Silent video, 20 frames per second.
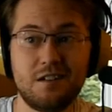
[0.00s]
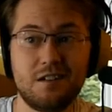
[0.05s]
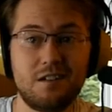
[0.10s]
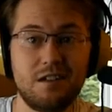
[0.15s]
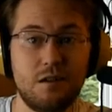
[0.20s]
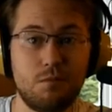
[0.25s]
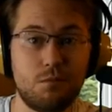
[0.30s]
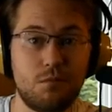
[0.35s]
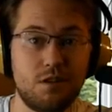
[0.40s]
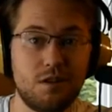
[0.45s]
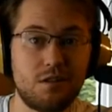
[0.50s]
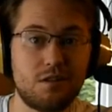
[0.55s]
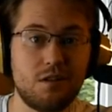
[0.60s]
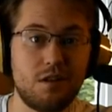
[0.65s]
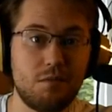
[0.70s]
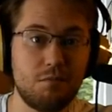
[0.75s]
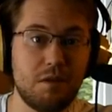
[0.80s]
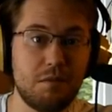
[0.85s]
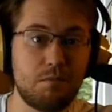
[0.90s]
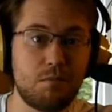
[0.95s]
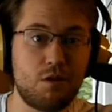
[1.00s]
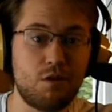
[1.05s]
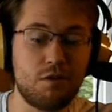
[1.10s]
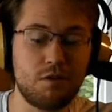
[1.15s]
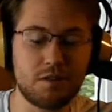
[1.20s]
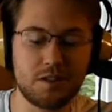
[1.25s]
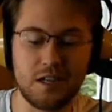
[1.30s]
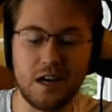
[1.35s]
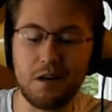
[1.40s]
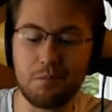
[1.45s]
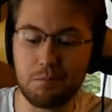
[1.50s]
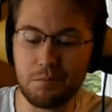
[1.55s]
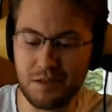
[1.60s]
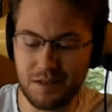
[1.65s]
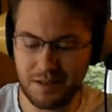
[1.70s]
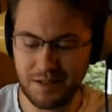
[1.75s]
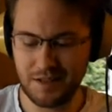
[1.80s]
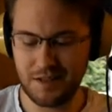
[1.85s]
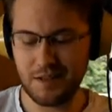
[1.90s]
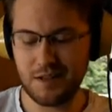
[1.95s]
December it's going to be burnt up.
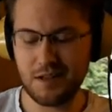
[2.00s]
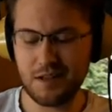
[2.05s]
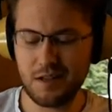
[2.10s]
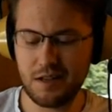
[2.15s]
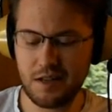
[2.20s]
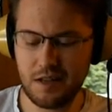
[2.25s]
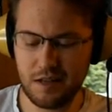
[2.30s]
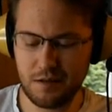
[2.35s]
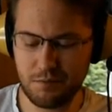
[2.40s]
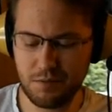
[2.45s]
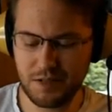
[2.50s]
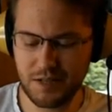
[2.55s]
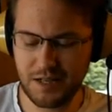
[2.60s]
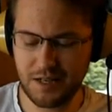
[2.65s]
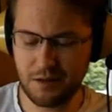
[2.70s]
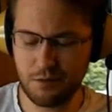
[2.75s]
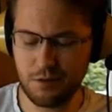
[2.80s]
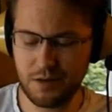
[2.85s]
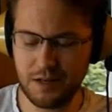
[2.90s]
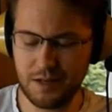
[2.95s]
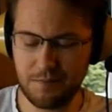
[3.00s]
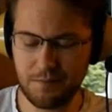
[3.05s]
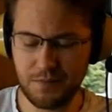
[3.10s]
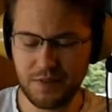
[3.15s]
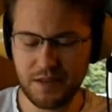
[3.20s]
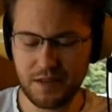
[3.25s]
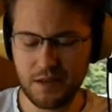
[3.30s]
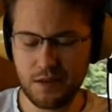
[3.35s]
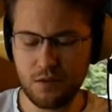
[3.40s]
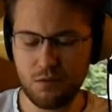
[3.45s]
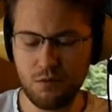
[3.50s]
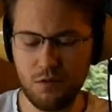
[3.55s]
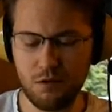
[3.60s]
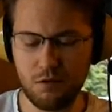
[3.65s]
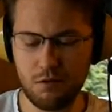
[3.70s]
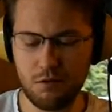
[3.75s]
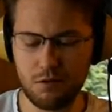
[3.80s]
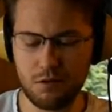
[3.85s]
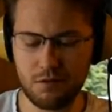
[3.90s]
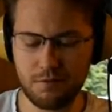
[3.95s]
But anyway,
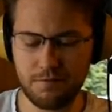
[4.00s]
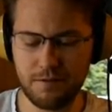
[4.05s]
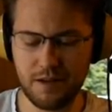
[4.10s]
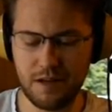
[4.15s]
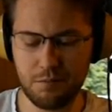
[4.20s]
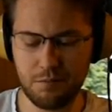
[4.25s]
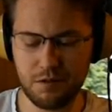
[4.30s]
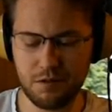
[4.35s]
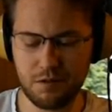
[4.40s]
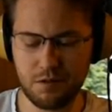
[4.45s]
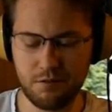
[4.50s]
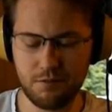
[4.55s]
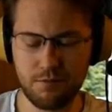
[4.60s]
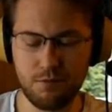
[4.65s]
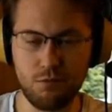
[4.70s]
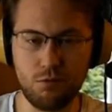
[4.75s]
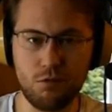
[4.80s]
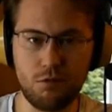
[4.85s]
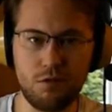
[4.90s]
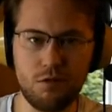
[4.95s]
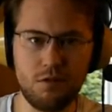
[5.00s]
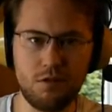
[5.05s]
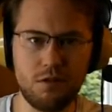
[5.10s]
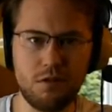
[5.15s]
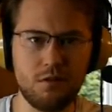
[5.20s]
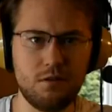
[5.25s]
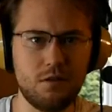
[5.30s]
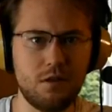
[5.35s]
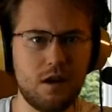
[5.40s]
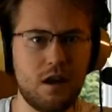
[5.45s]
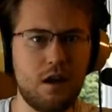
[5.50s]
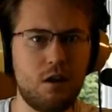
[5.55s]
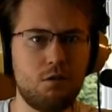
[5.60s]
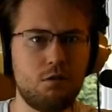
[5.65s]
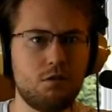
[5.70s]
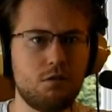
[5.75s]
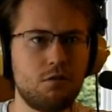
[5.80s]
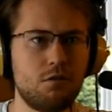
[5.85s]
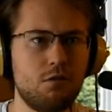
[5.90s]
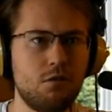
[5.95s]
we're also famous for
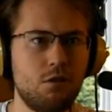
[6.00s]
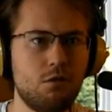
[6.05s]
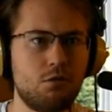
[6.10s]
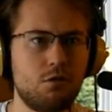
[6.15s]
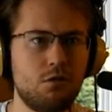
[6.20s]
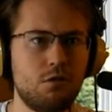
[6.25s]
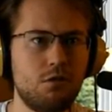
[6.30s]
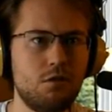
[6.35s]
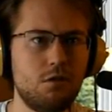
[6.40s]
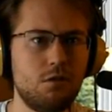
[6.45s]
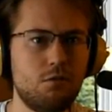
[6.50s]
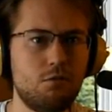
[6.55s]
our local